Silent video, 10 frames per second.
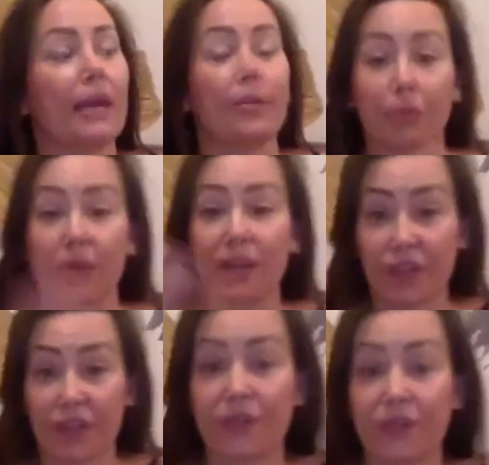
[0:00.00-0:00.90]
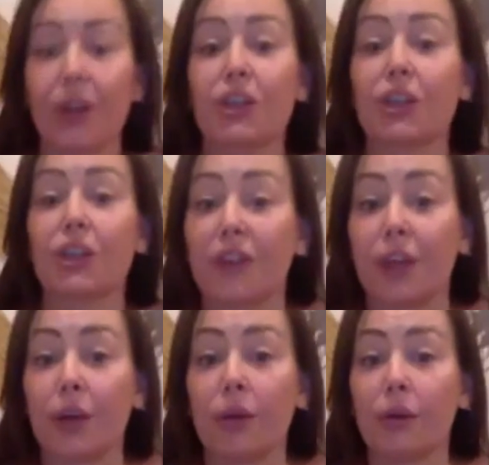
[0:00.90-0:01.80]
previous version of
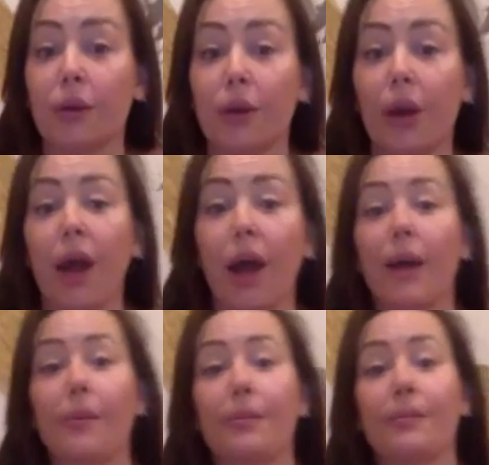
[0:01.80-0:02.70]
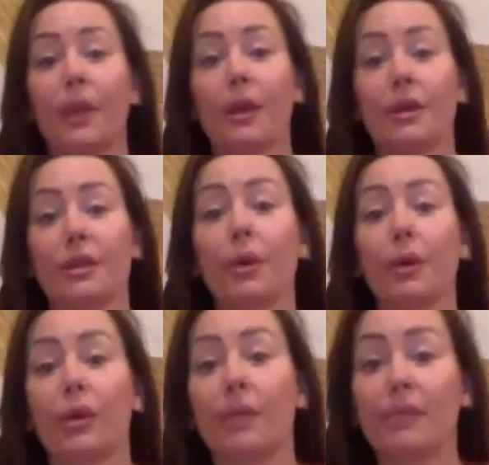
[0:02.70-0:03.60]
you, so we
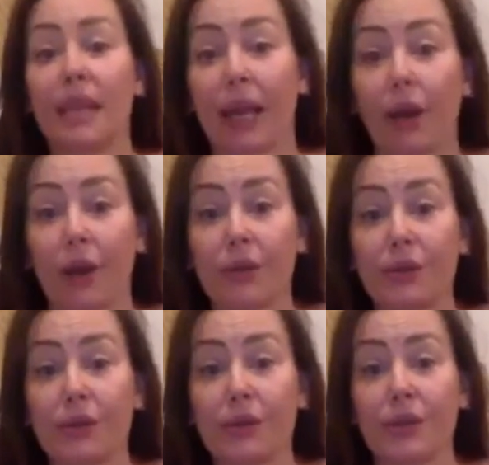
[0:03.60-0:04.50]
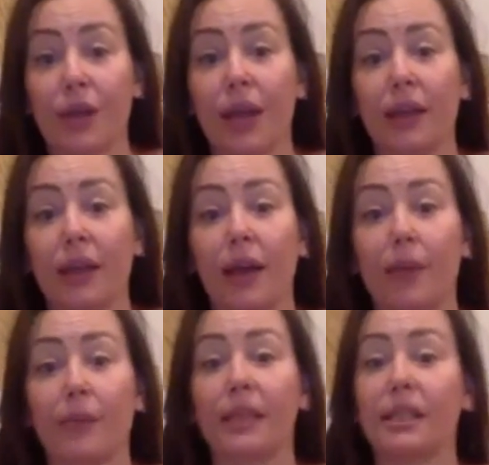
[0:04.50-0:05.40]
call them the echoes, and
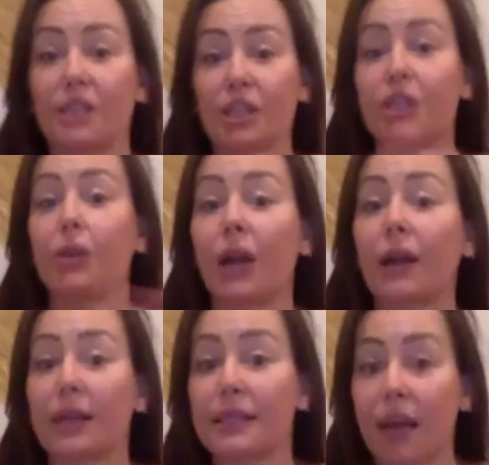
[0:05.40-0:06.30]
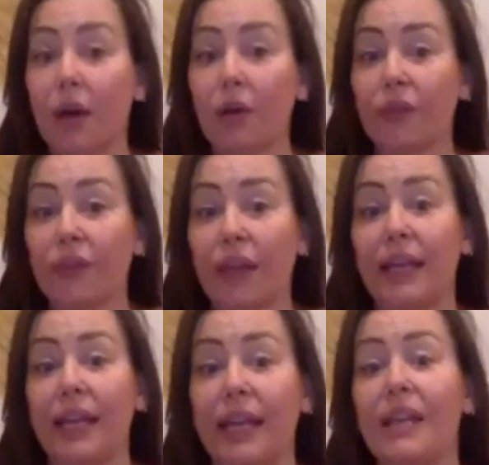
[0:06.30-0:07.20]
it's just your younger self at
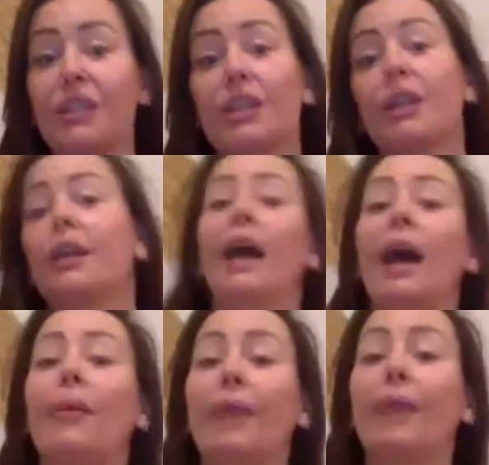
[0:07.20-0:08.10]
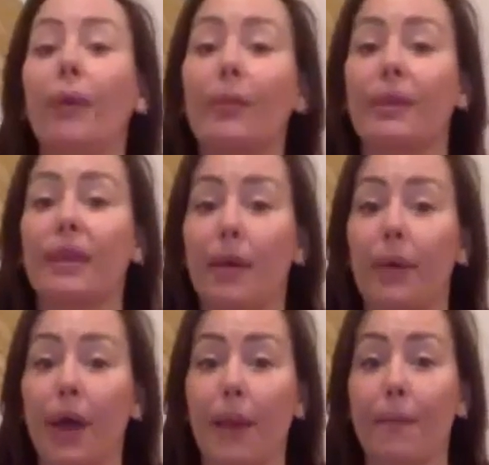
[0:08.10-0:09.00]
any age, and we go in with that
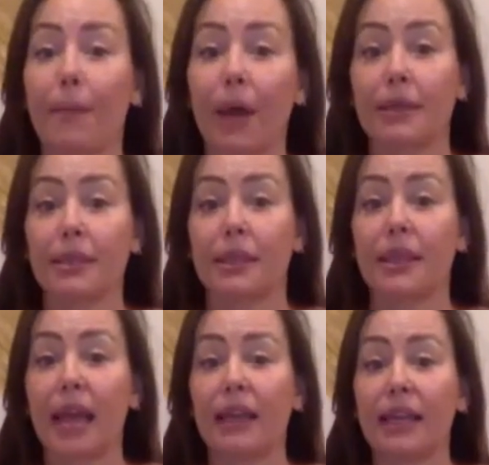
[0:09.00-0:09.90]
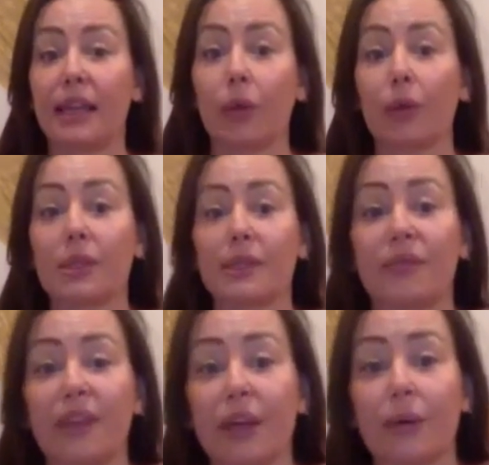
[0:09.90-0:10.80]
person then in the quantum
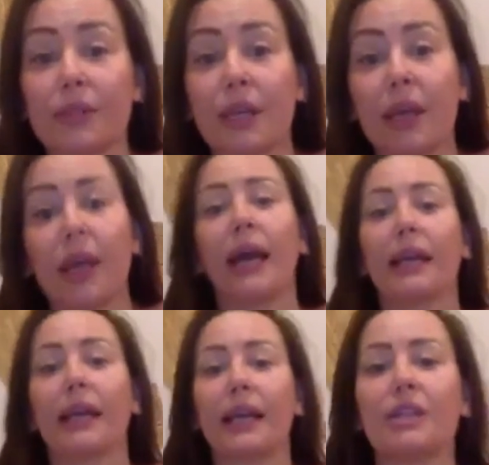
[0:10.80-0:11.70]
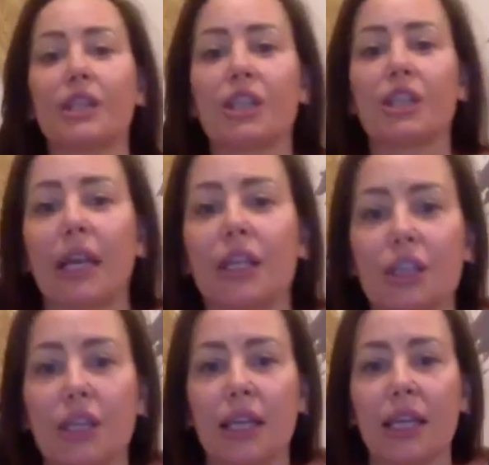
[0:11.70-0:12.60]
field, and I get you to
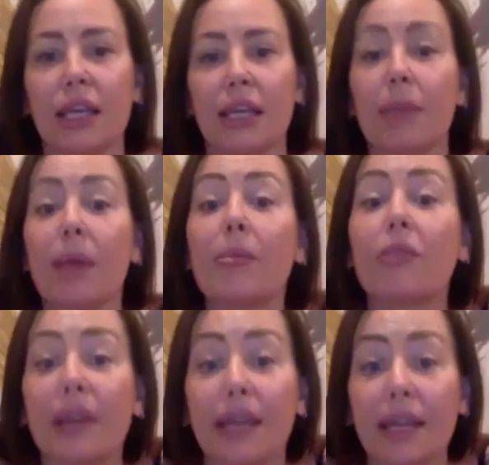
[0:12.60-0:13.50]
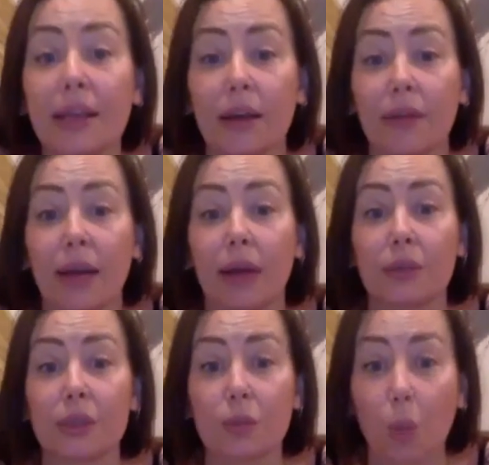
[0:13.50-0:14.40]
change the memory
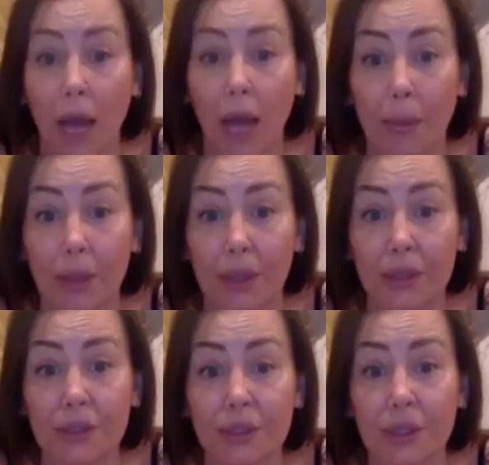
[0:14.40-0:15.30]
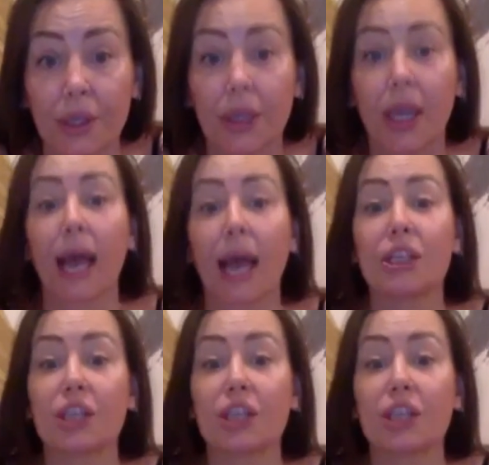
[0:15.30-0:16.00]
around what happened, and